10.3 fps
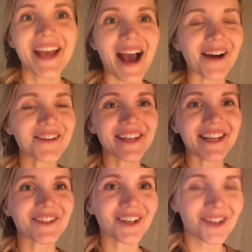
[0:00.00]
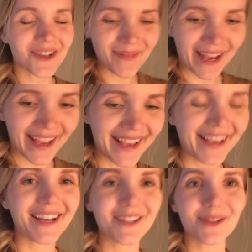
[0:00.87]
How should I structure my
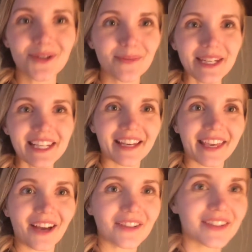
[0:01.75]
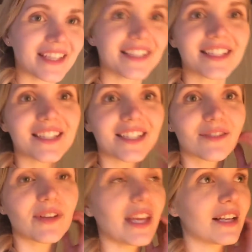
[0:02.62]
social media accounts?
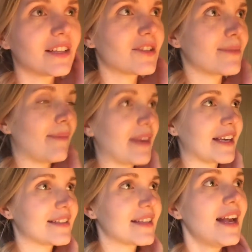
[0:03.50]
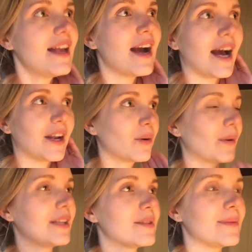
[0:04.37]
It's really unclear to me because I don't
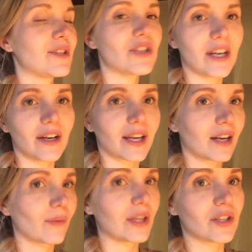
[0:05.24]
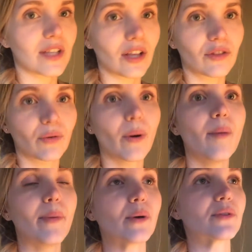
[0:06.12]
want it to be generic. I don't want to just like throw
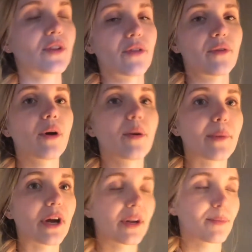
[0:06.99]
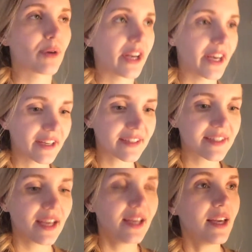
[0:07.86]
out posts or throw out
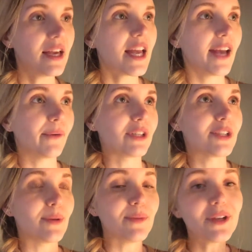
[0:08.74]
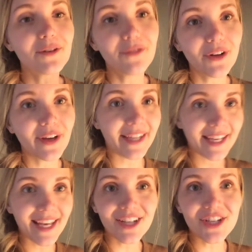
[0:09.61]
products. I want it to be beautiful and
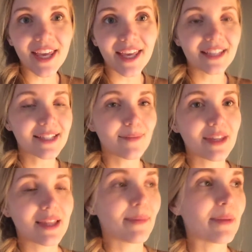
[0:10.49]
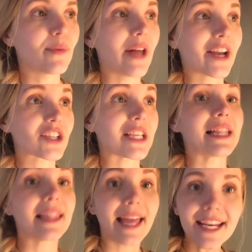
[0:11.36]
engaging and something that people actually
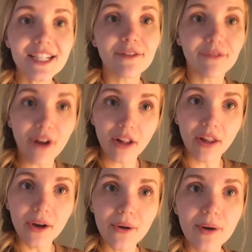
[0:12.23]
like to follow.